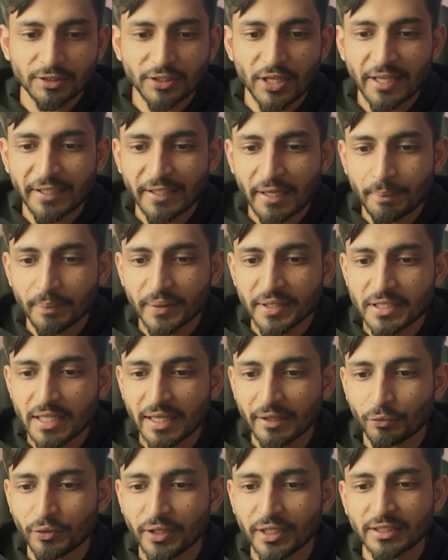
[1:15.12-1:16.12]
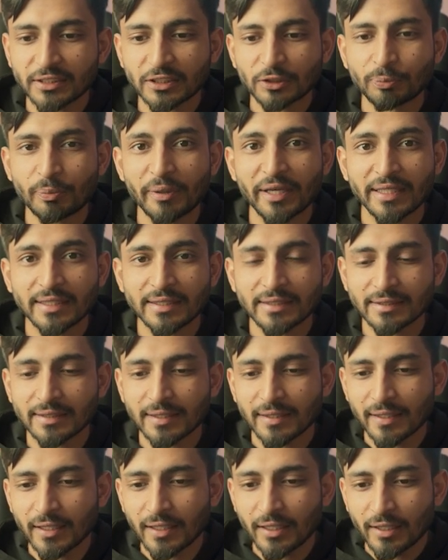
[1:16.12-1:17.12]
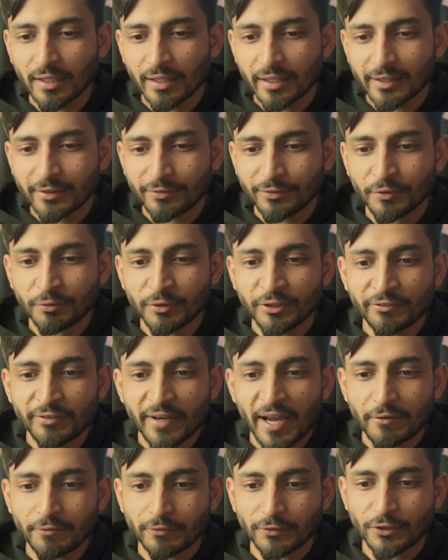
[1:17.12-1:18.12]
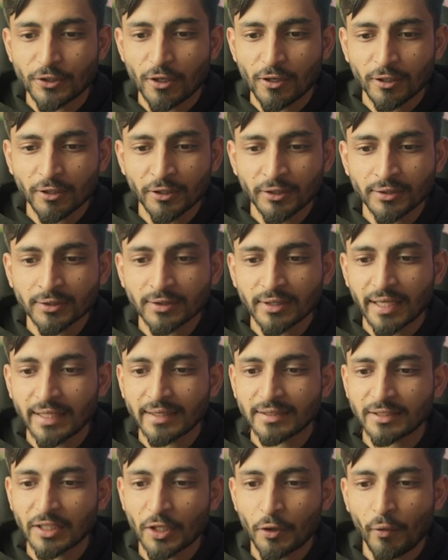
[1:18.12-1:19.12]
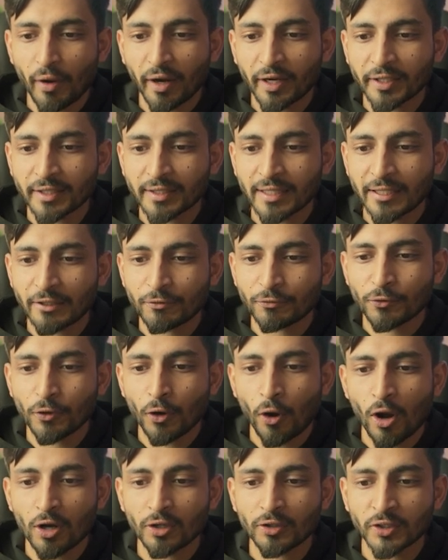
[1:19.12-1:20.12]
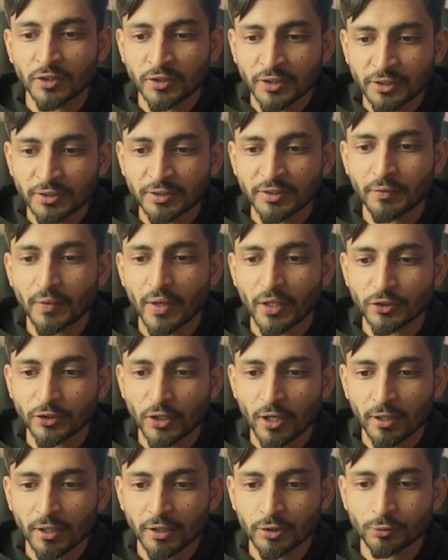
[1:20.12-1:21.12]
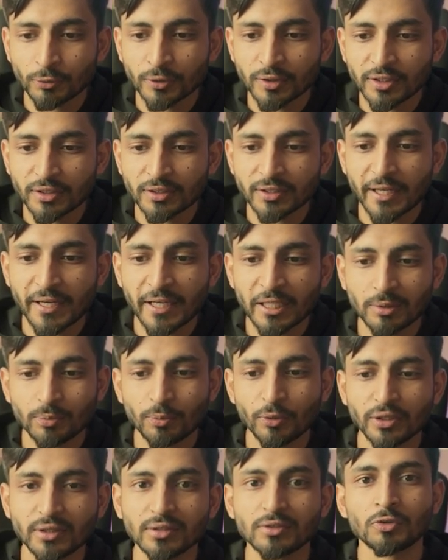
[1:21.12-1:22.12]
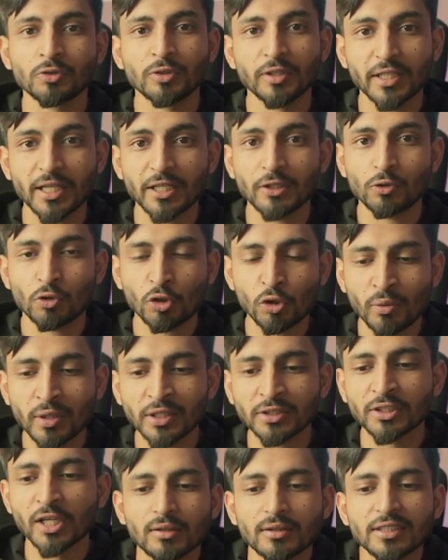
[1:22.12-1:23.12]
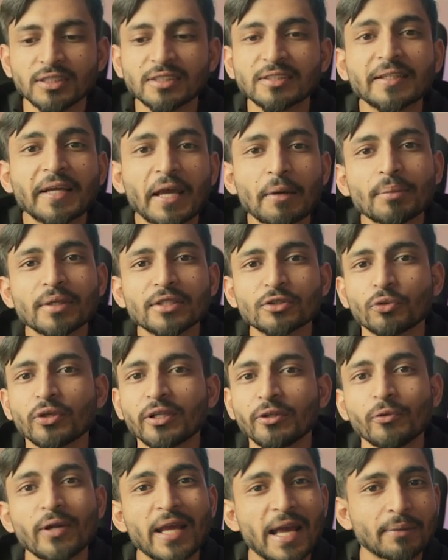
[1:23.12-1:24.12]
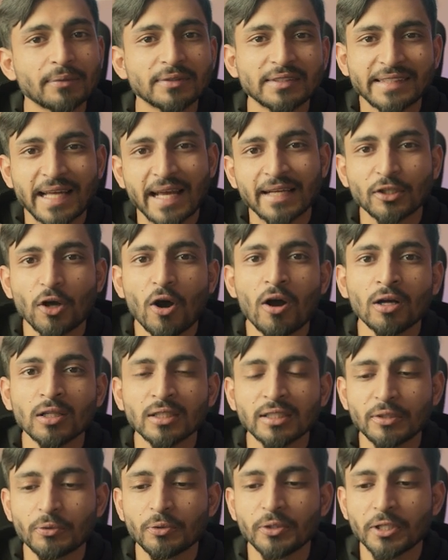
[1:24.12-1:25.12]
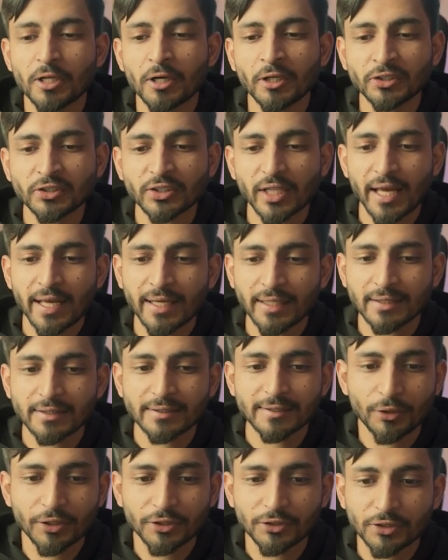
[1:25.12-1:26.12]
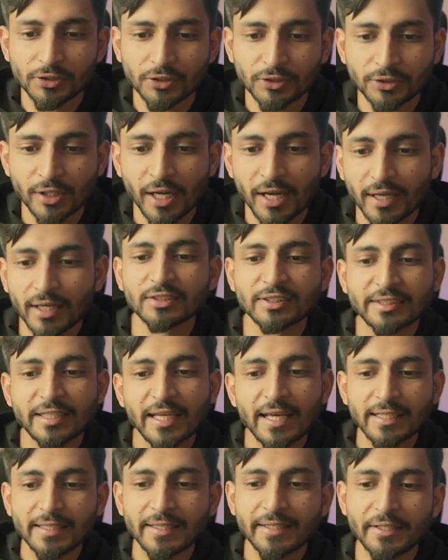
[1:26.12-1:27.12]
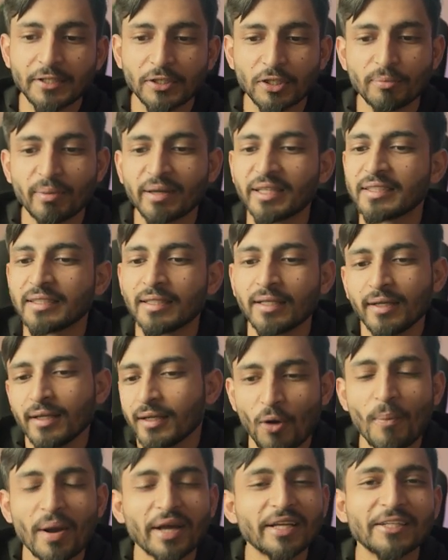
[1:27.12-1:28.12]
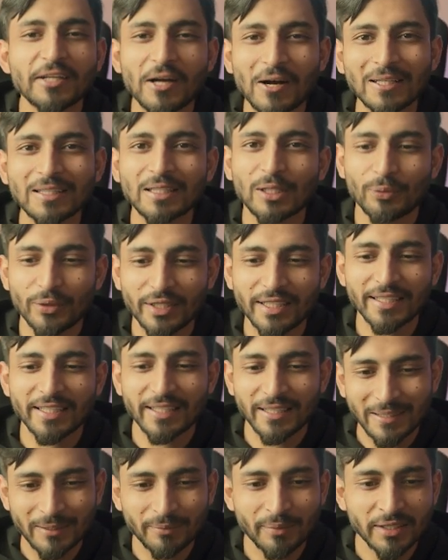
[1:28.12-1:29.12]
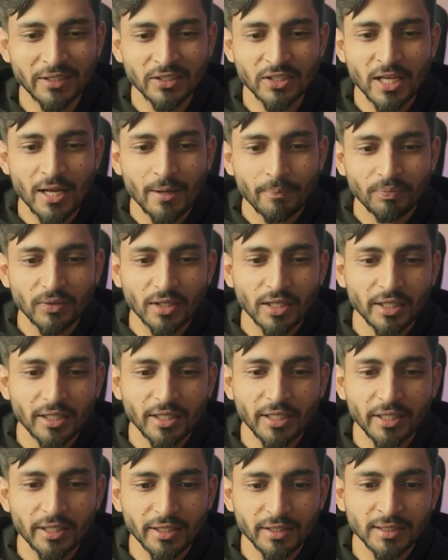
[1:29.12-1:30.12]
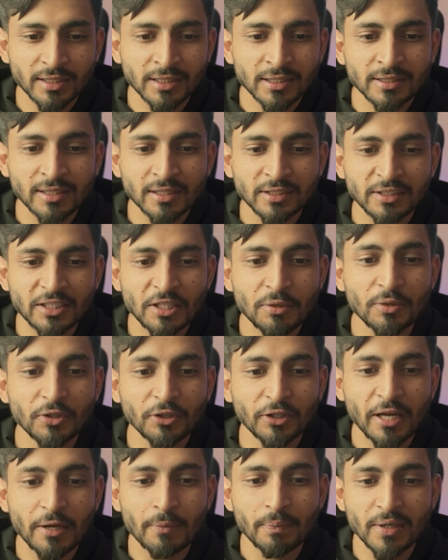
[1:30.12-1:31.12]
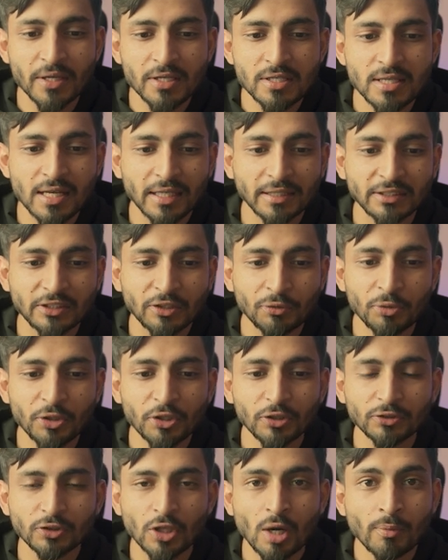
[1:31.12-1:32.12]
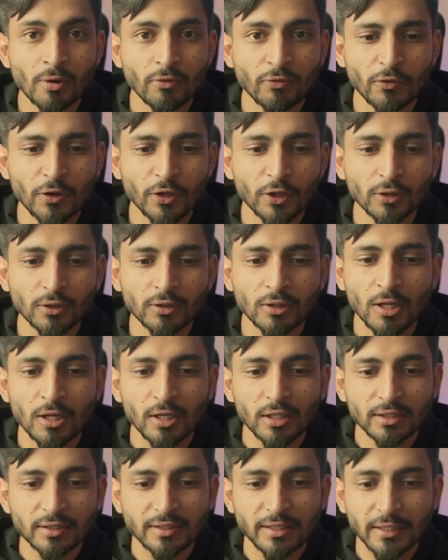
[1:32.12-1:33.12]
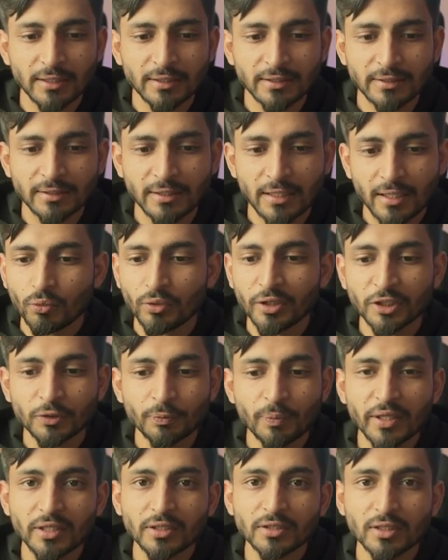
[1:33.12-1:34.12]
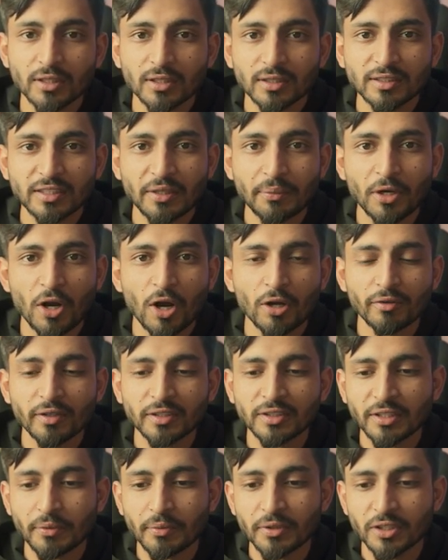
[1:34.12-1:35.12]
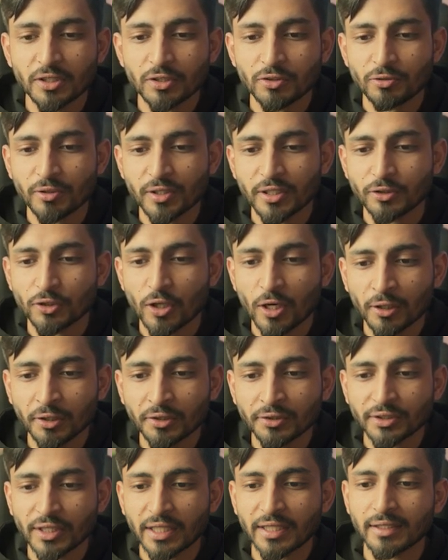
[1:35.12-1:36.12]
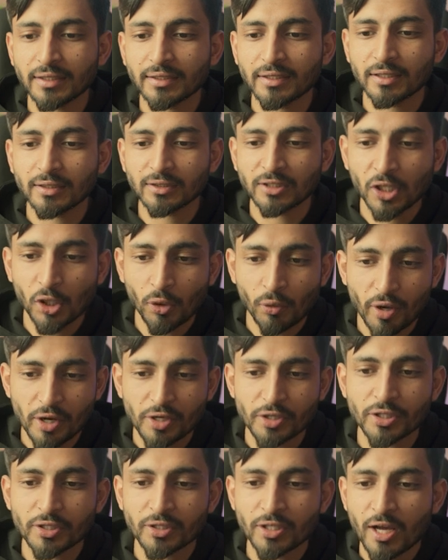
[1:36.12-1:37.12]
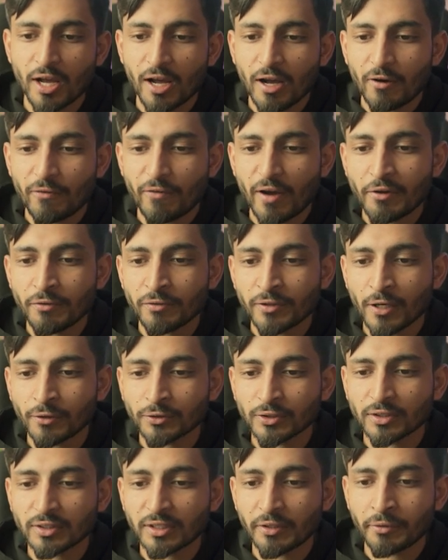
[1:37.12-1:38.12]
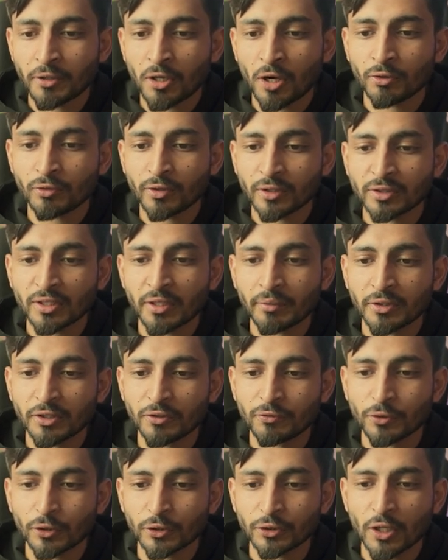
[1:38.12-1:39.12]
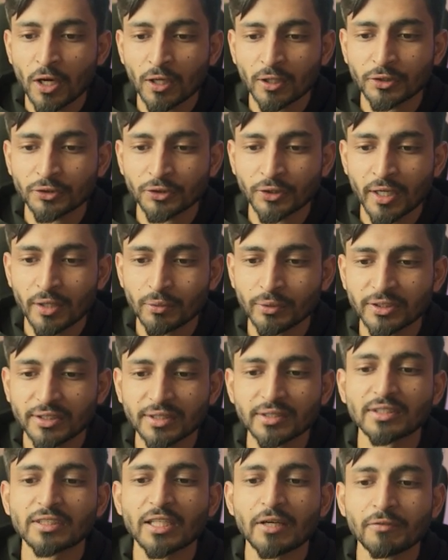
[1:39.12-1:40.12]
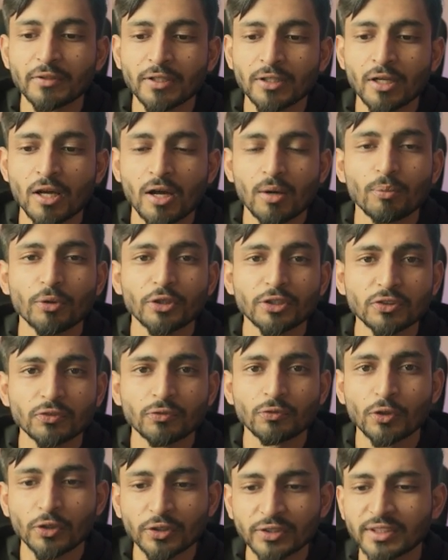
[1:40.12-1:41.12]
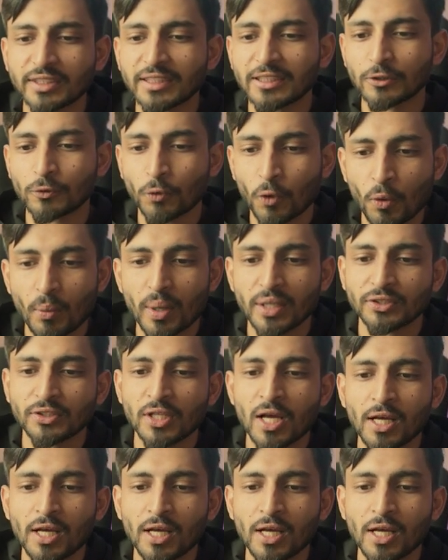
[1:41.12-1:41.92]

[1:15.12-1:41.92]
scaling campaigns, we spent $55 and generated $461, which is 8.39 ROAS. This is the campaigns where we have stacked all the winners and we're just scaling, by combining all the winning elements. Now here, this is the CBO campaigns, like CBO top of funnel sales. We spent $773 and generated $5,774, okay, which is 7.46 ROAS.